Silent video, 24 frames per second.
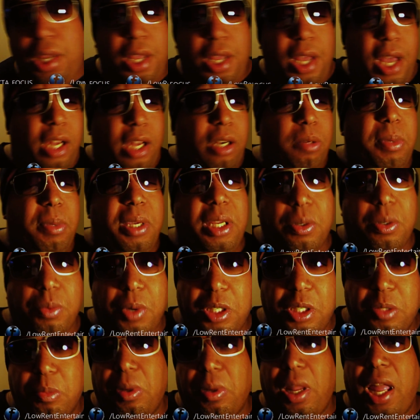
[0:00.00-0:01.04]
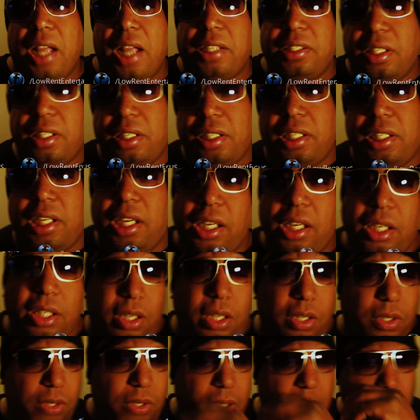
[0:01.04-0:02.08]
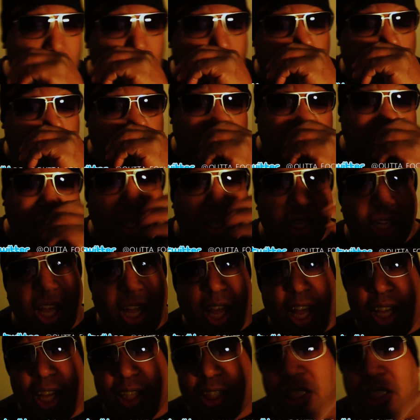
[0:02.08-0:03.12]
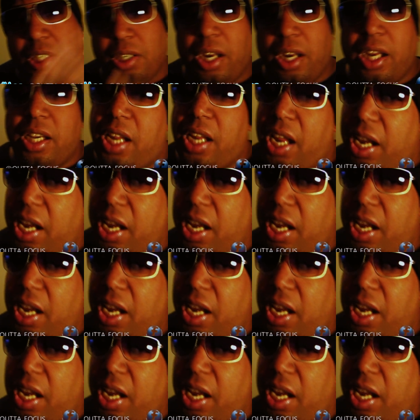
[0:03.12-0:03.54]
I don't mean the rich blacks and Latinos. I don't mean the guys that are in the